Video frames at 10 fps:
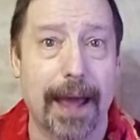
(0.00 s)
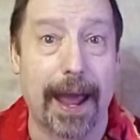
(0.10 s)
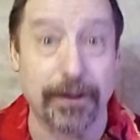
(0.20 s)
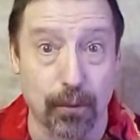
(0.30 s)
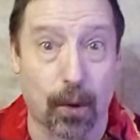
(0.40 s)

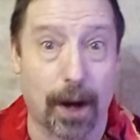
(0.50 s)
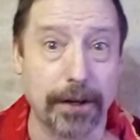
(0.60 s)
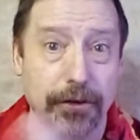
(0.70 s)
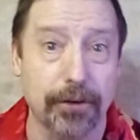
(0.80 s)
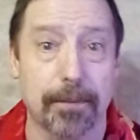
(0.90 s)
and you want
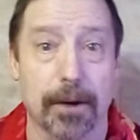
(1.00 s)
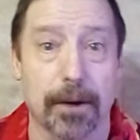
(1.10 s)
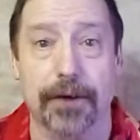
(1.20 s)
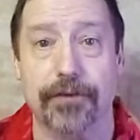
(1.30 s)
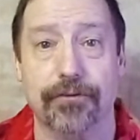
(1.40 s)
to do
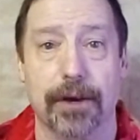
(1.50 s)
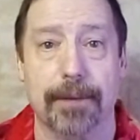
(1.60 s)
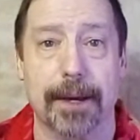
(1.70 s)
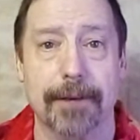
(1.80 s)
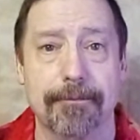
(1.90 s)

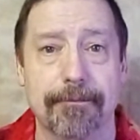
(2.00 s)
multi-streaming,